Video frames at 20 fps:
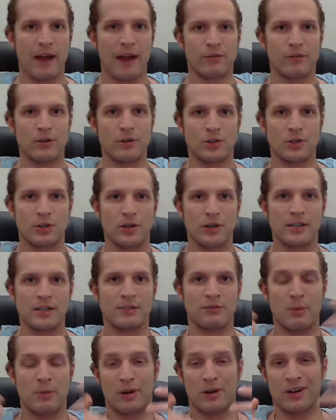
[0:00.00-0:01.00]
average earnings
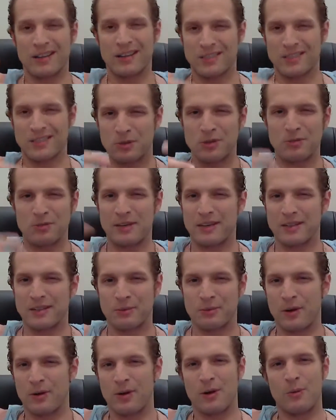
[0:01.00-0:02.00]
from our customers because
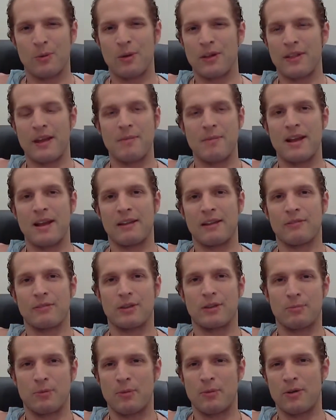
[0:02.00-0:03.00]
we don't know what they make if
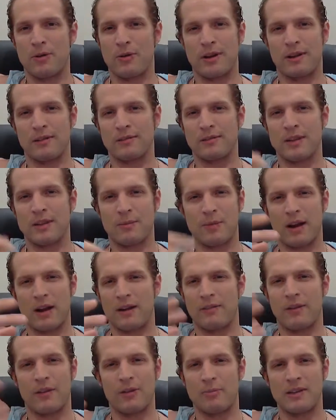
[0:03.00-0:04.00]
they're promoting some kind
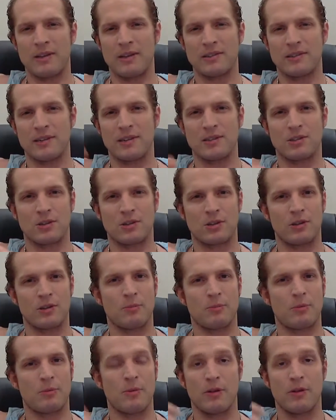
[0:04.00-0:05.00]
of other business or if
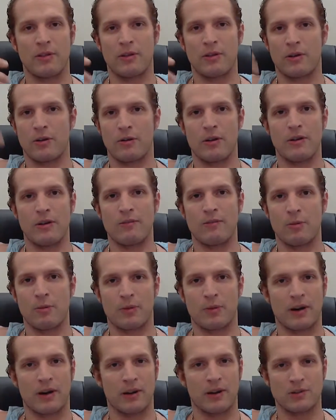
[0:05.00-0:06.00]
they're promoting their own info
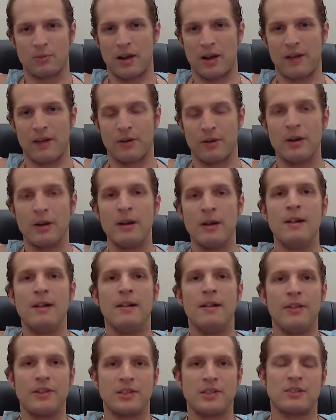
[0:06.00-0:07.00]
products or whatever.
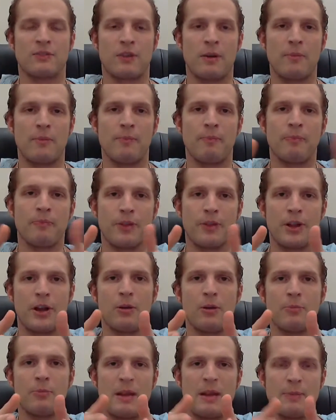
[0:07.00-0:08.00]
This is from
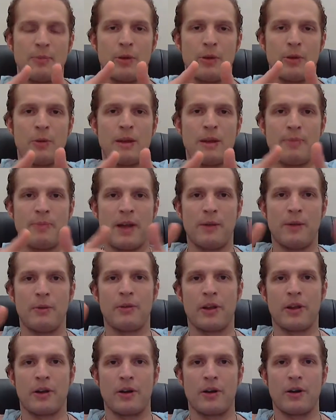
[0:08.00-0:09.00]
people that we pay
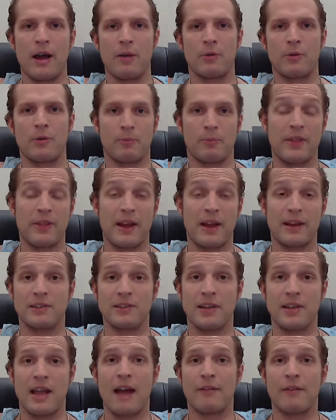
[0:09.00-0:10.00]
within our network, but that is
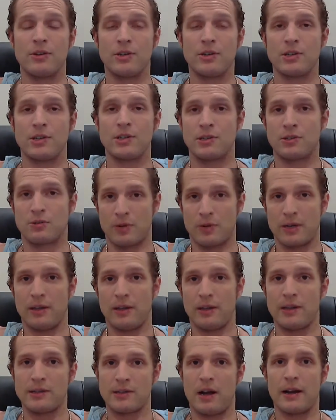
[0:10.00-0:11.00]
the averages. It's
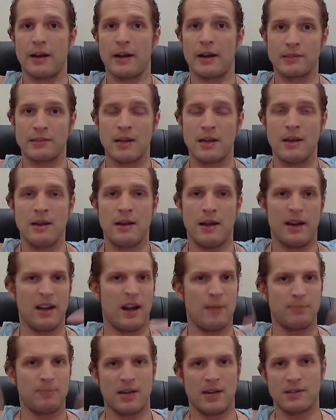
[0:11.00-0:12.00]
real, it's honest, and it
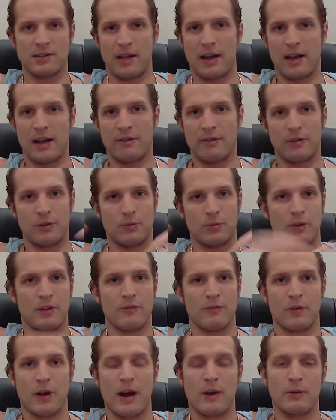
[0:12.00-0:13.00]
updates live every
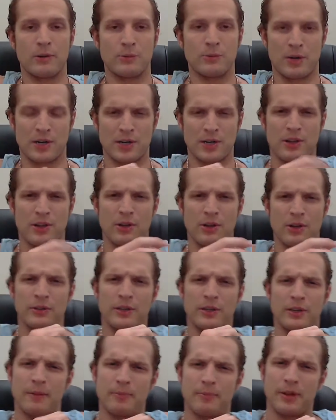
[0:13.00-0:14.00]
24 hours. We're actually the
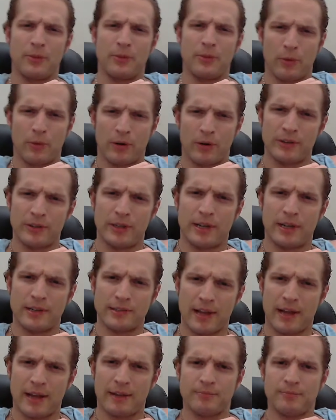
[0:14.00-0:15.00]
only company in the world that
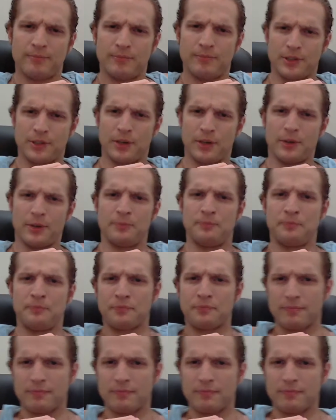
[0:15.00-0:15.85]
does that. So